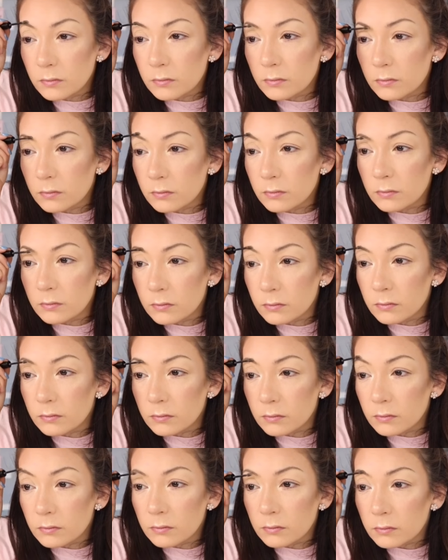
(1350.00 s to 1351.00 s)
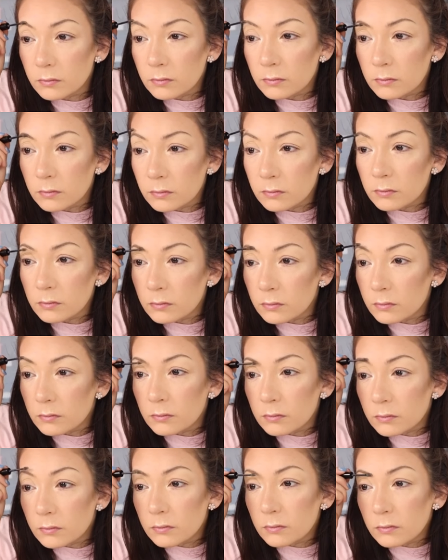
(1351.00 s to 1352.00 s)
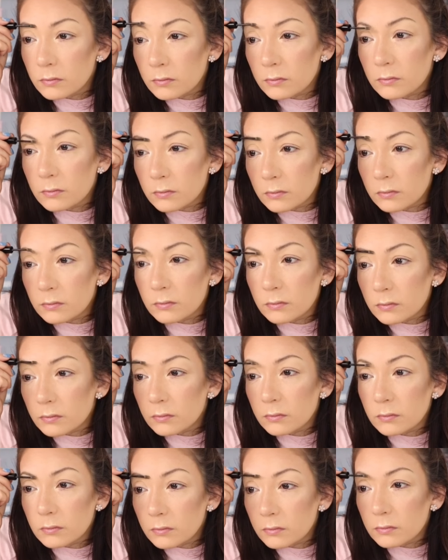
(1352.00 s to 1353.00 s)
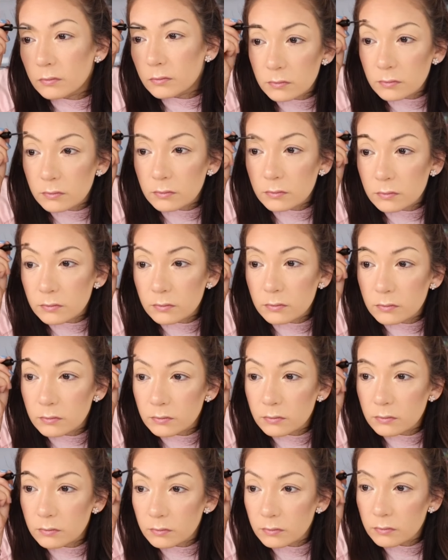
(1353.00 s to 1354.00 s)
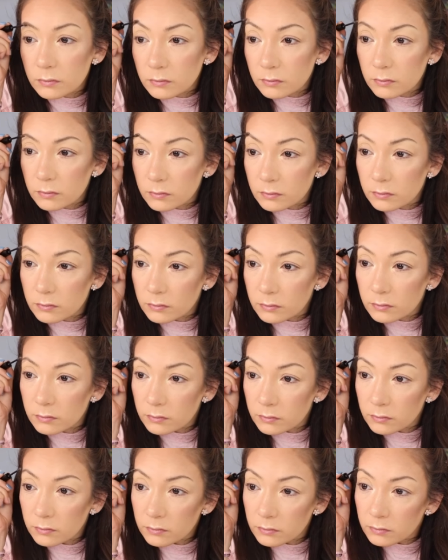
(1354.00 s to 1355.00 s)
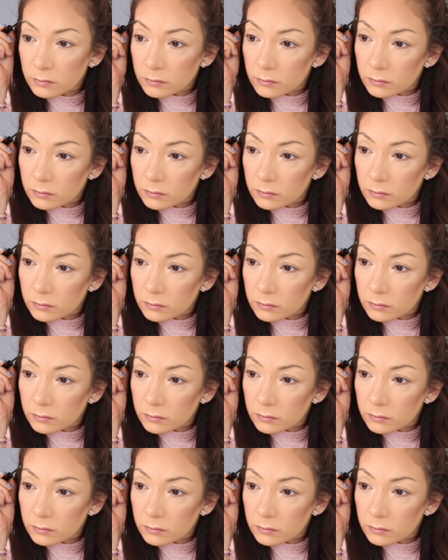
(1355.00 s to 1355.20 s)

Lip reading: Nothing is said.